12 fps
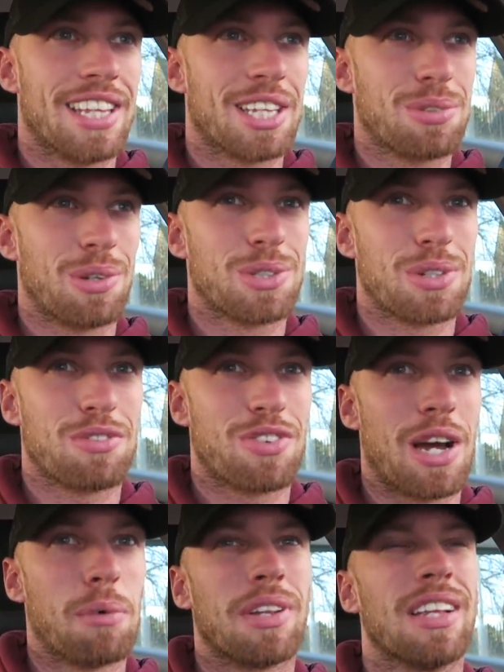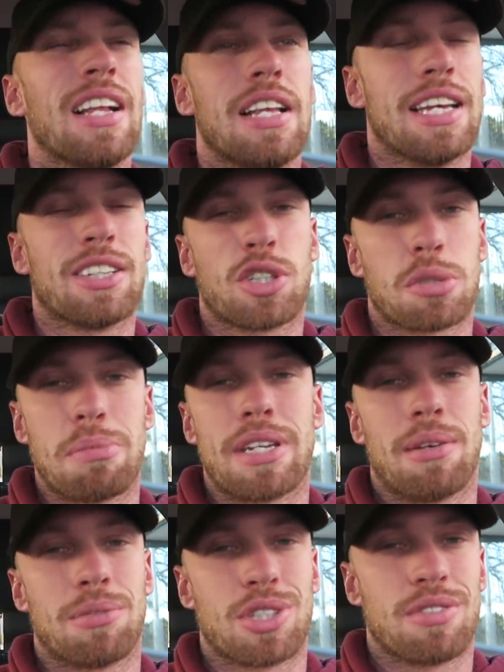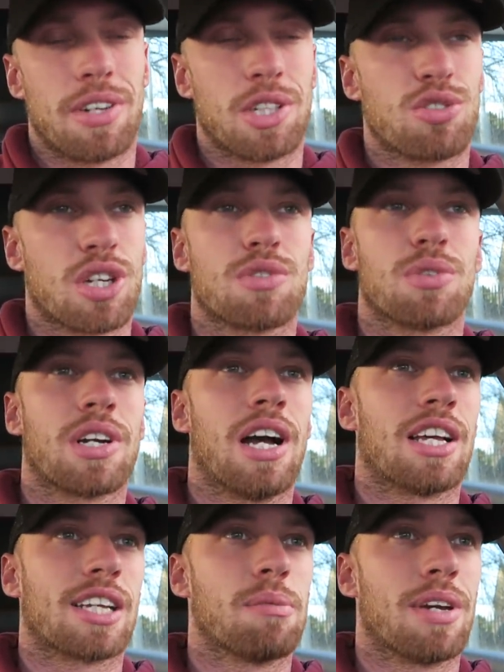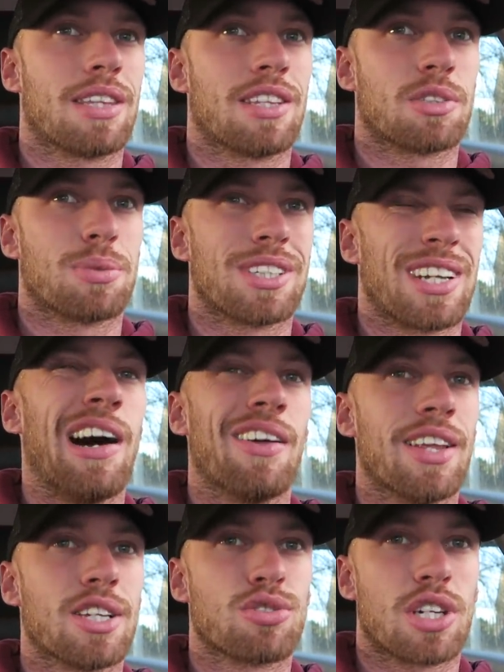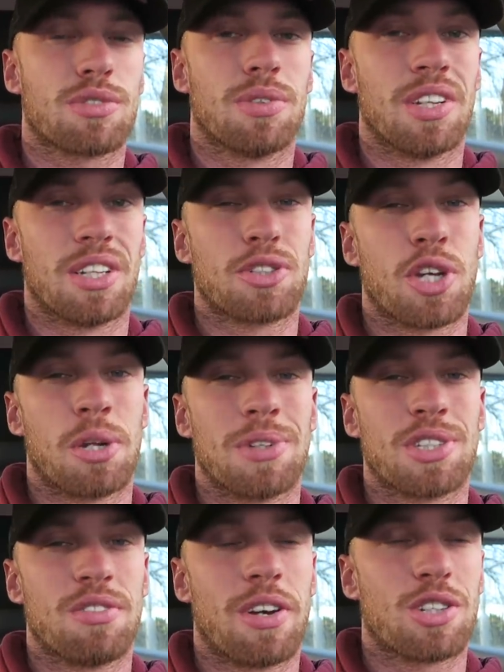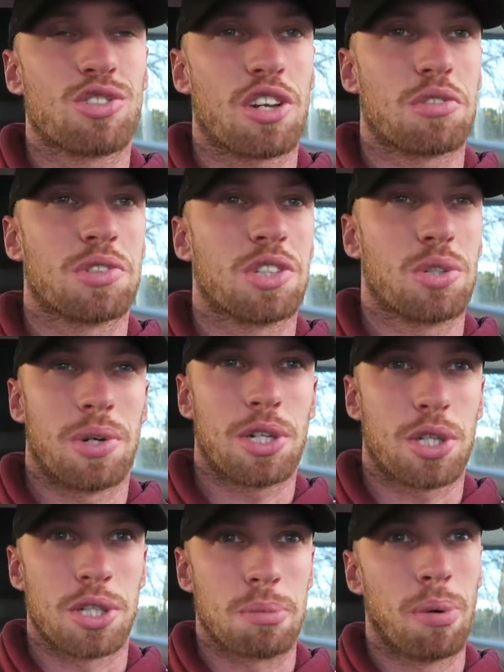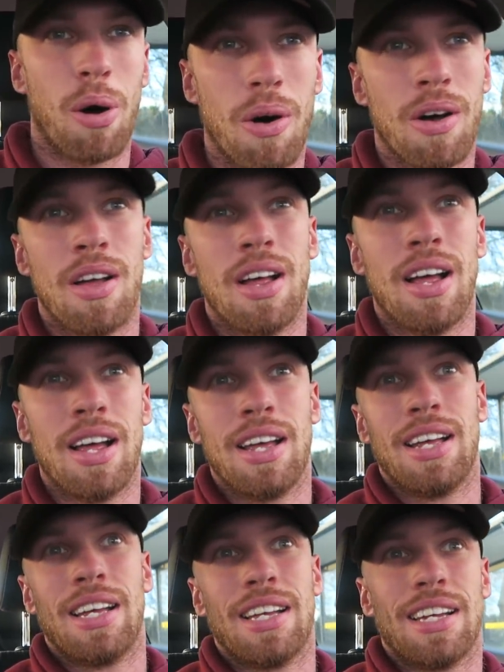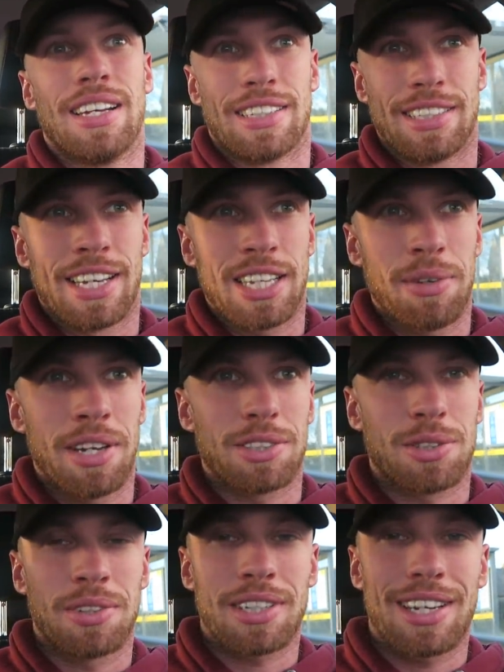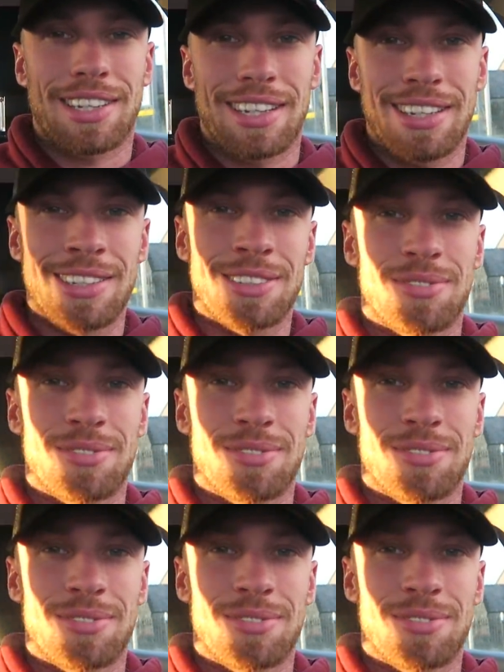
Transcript: get this one to fair. Well, it's just me. I'm just a very stressful guy. Like I make things which aren't that stressful and I turn them into very stressful situations. But yeah, anyway, let's go and get a car.